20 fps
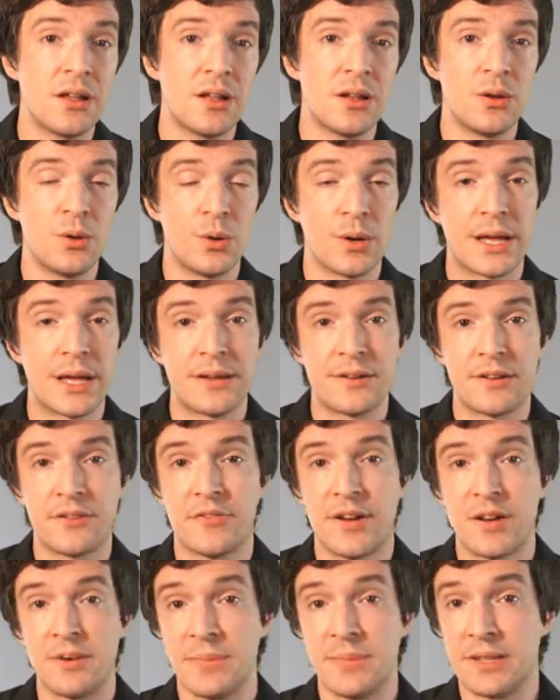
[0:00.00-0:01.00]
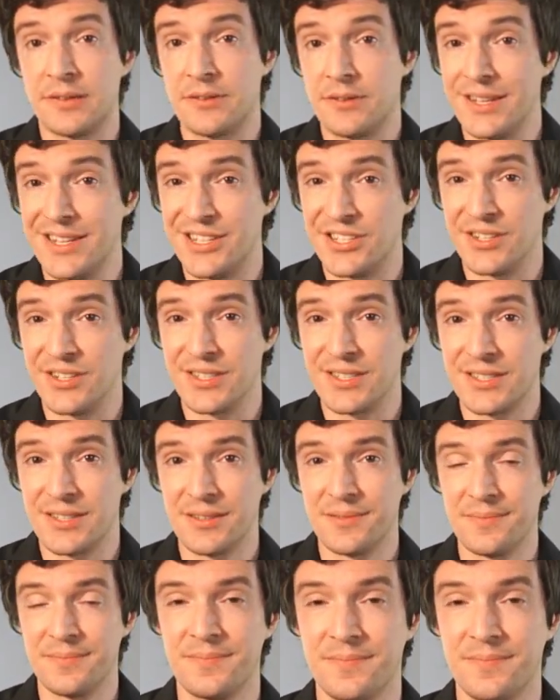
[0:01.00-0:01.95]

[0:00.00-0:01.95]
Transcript: local refinement regions.